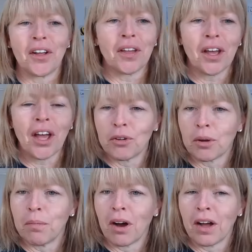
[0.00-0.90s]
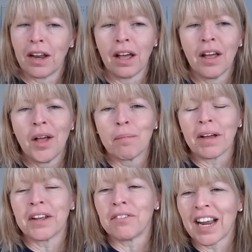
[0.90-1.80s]
know, the Go compiler.
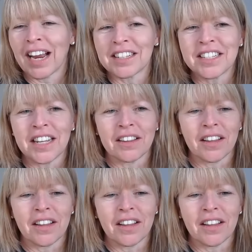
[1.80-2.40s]
But in reality,